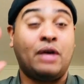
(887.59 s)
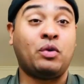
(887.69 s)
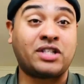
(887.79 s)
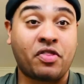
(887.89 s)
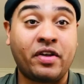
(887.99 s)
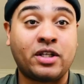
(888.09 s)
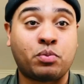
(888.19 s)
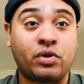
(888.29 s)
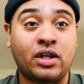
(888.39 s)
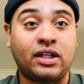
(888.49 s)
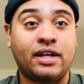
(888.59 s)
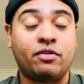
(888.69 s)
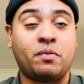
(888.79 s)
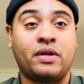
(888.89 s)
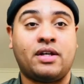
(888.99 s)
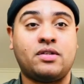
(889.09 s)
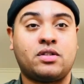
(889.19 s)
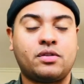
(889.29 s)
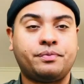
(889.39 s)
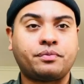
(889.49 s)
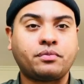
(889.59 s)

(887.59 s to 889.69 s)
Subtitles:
Which I think is pretty clever, because